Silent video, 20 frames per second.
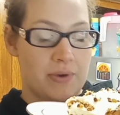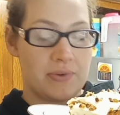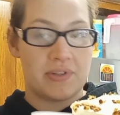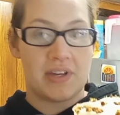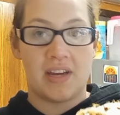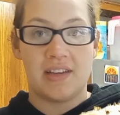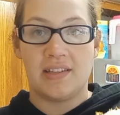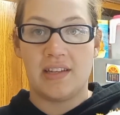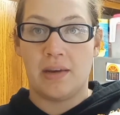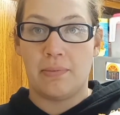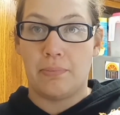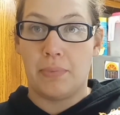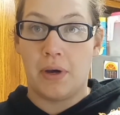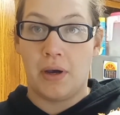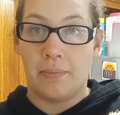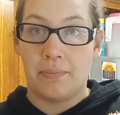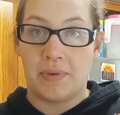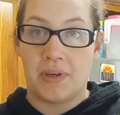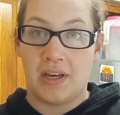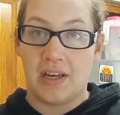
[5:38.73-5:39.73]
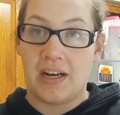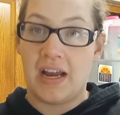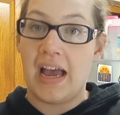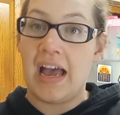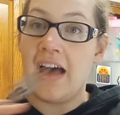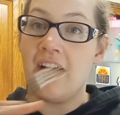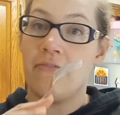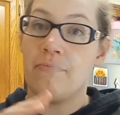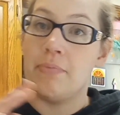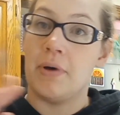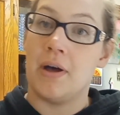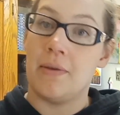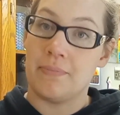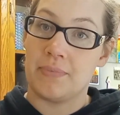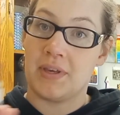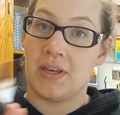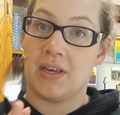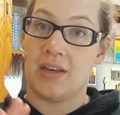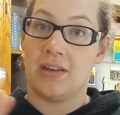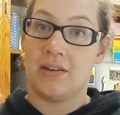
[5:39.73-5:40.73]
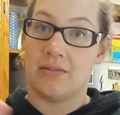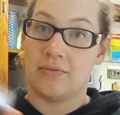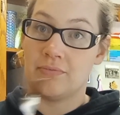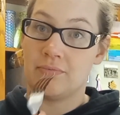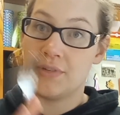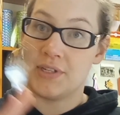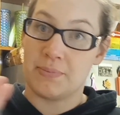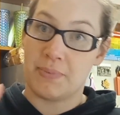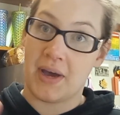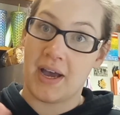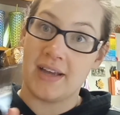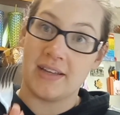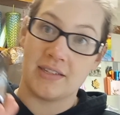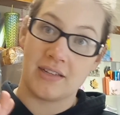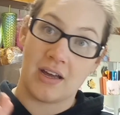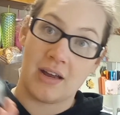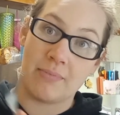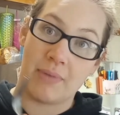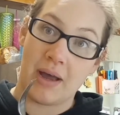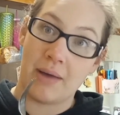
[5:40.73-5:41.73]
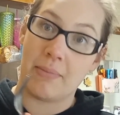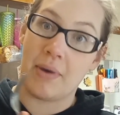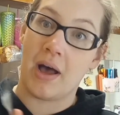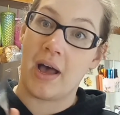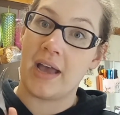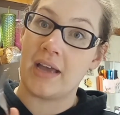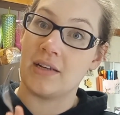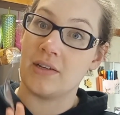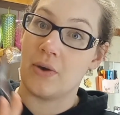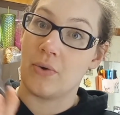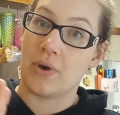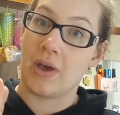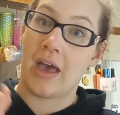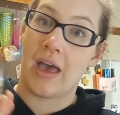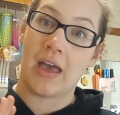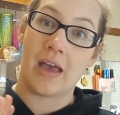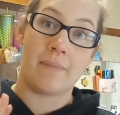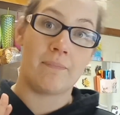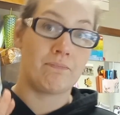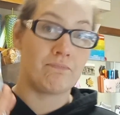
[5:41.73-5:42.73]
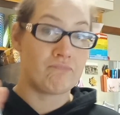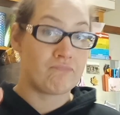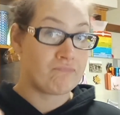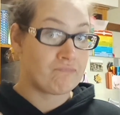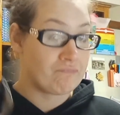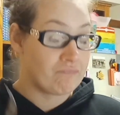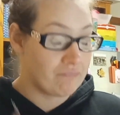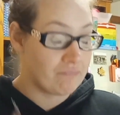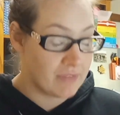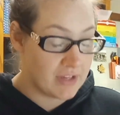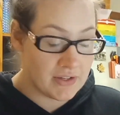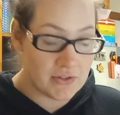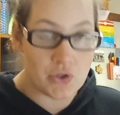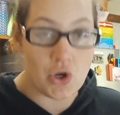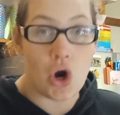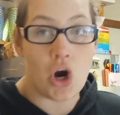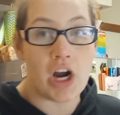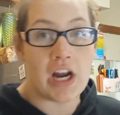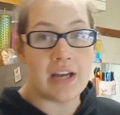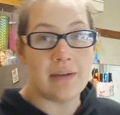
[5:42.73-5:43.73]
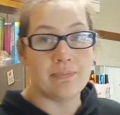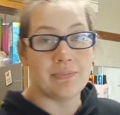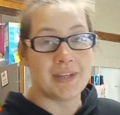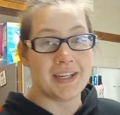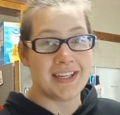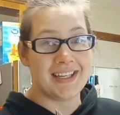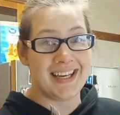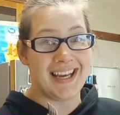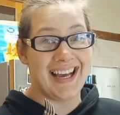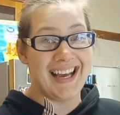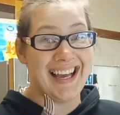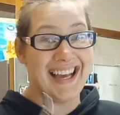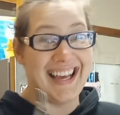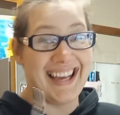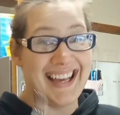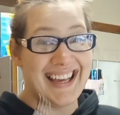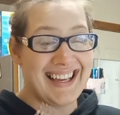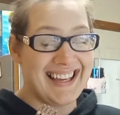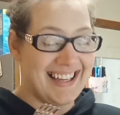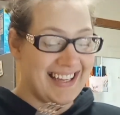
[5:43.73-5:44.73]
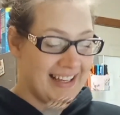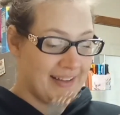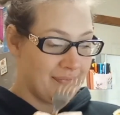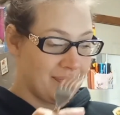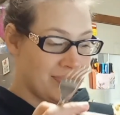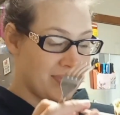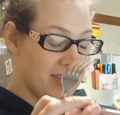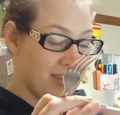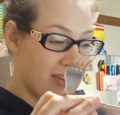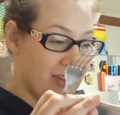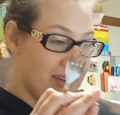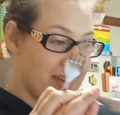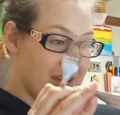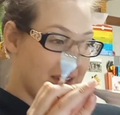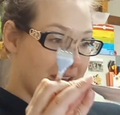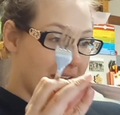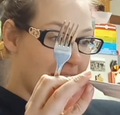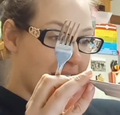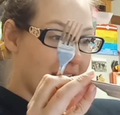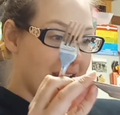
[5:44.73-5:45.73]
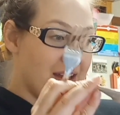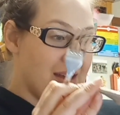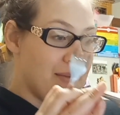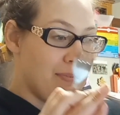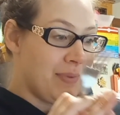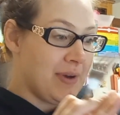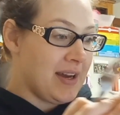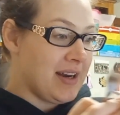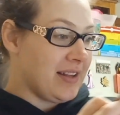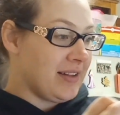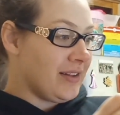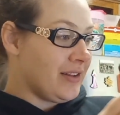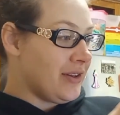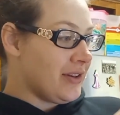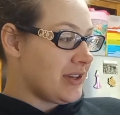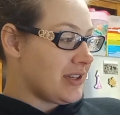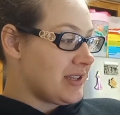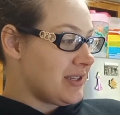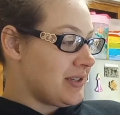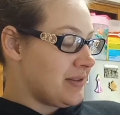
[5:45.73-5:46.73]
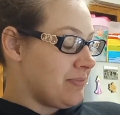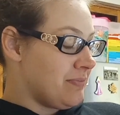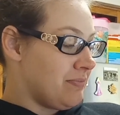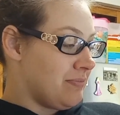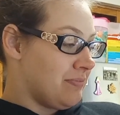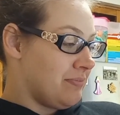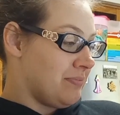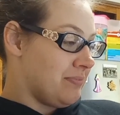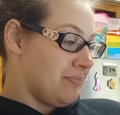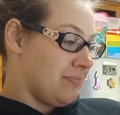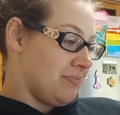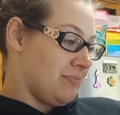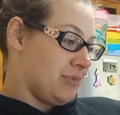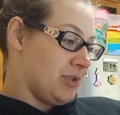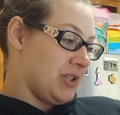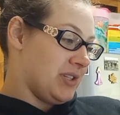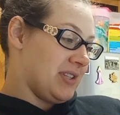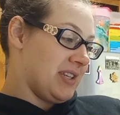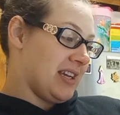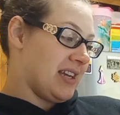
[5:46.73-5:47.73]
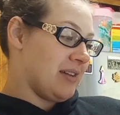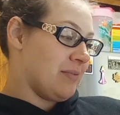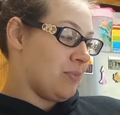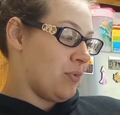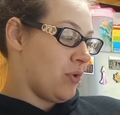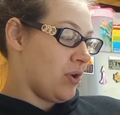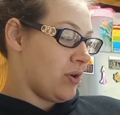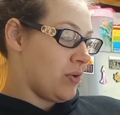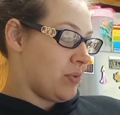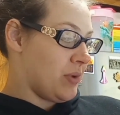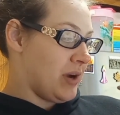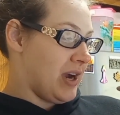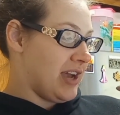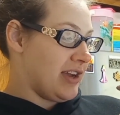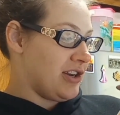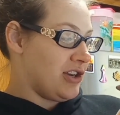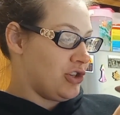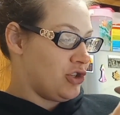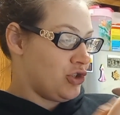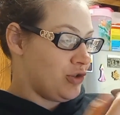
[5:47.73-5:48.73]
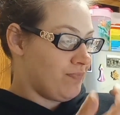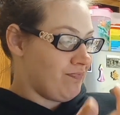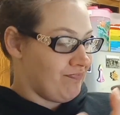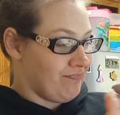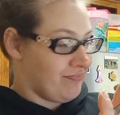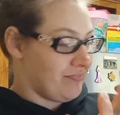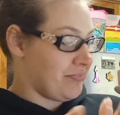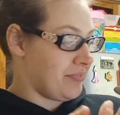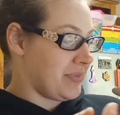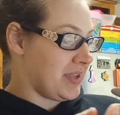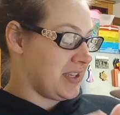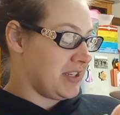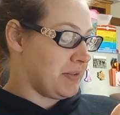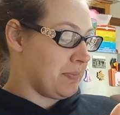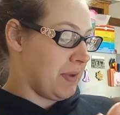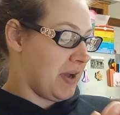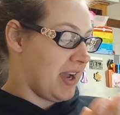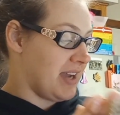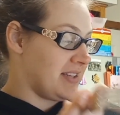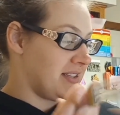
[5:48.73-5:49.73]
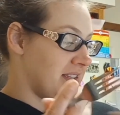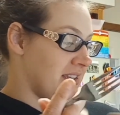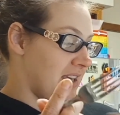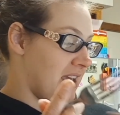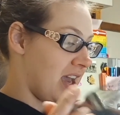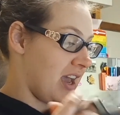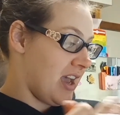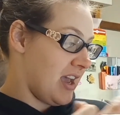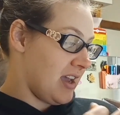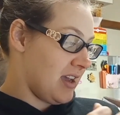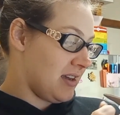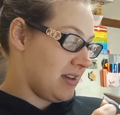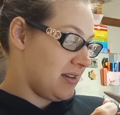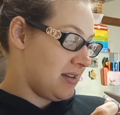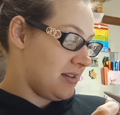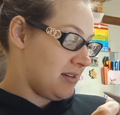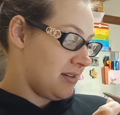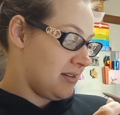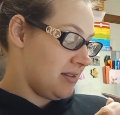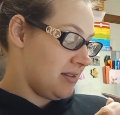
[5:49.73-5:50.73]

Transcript: I was gonna say pumpkin. I have pumpkin spice on my mind, okay? Sorry. But it looks just like a more reddish spice cake.